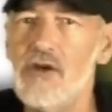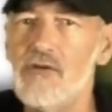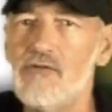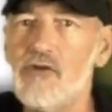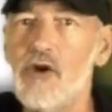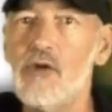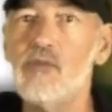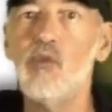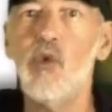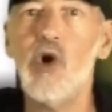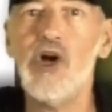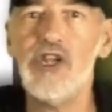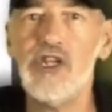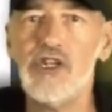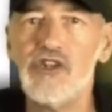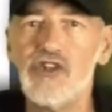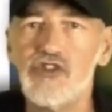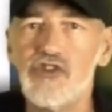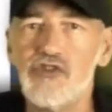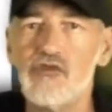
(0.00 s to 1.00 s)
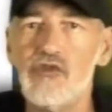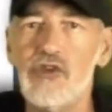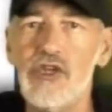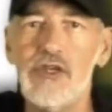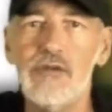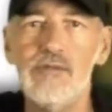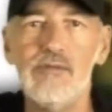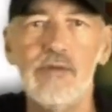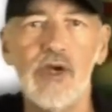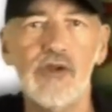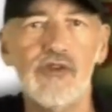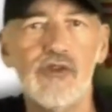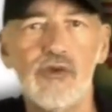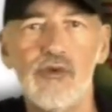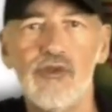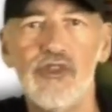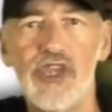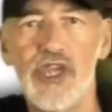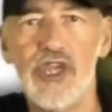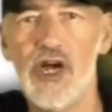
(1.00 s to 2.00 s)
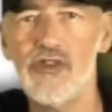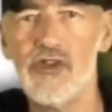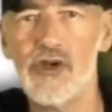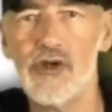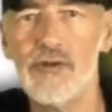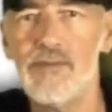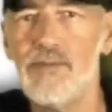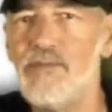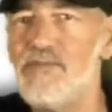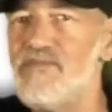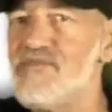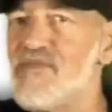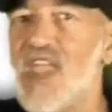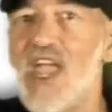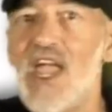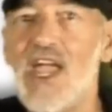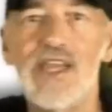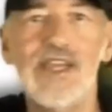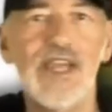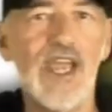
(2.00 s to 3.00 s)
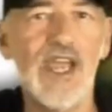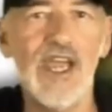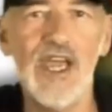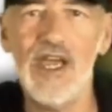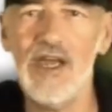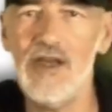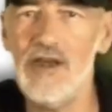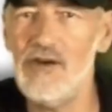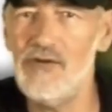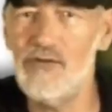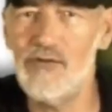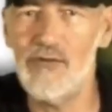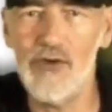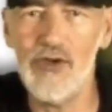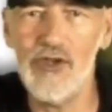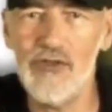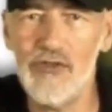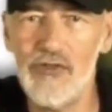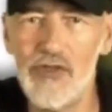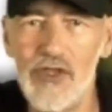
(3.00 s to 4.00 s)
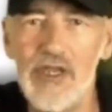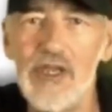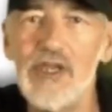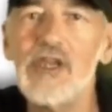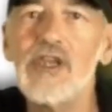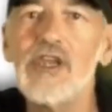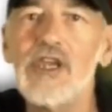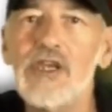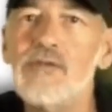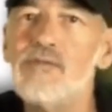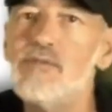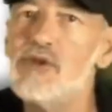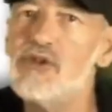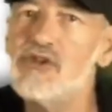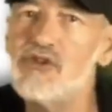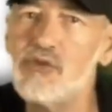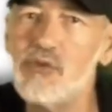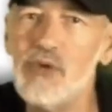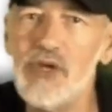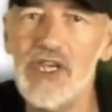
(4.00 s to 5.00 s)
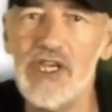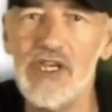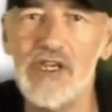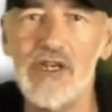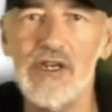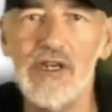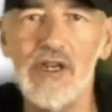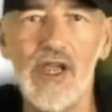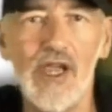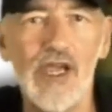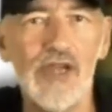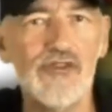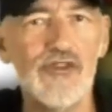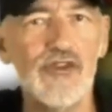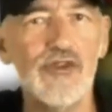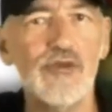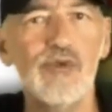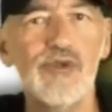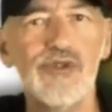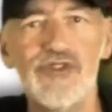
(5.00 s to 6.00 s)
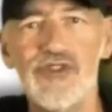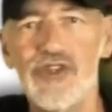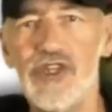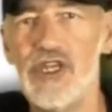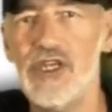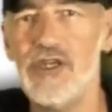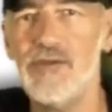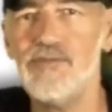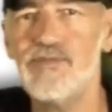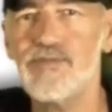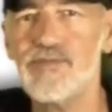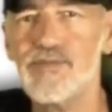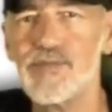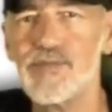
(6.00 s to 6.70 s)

from one extreme to the other, and everything in between, as you will see.